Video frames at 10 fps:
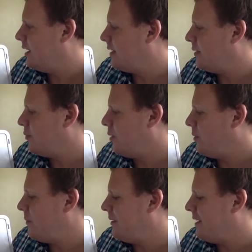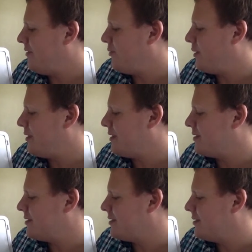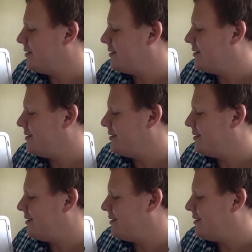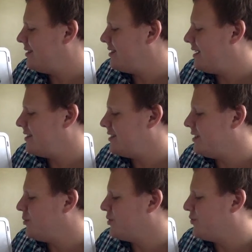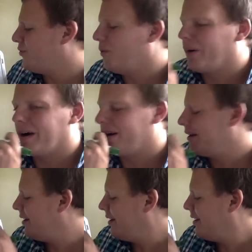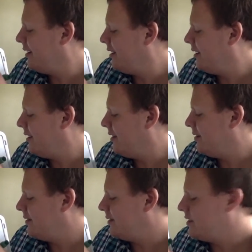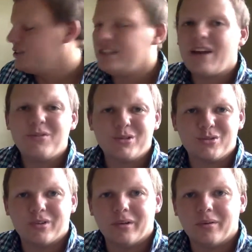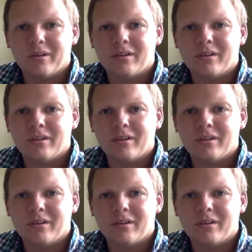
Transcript: And then what we'd be left with is 6 equals 4, which is never true.